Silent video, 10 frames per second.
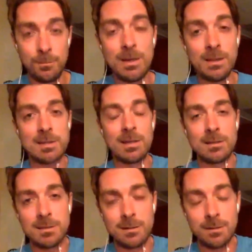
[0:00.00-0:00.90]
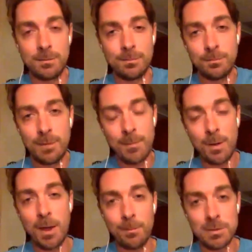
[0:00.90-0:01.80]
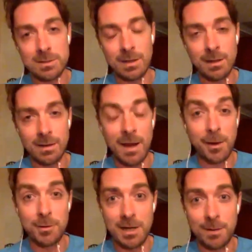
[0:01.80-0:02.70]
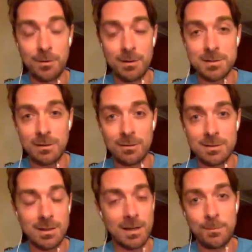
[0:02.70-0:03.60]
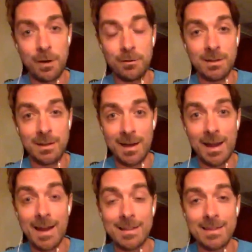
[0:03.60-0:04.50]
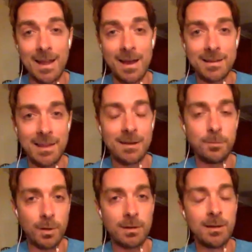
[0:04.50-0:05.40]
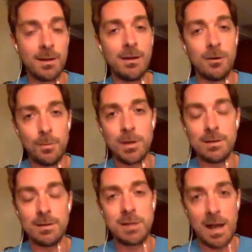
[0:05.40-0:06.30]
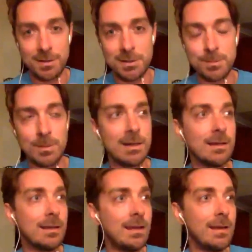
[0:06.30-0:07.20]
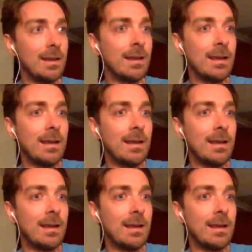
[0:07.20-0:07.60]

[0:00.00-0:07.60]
me listening to MMM is like an echo chamber. So it's like, I'm not really getting anything out of that, but Ramit challenges me. And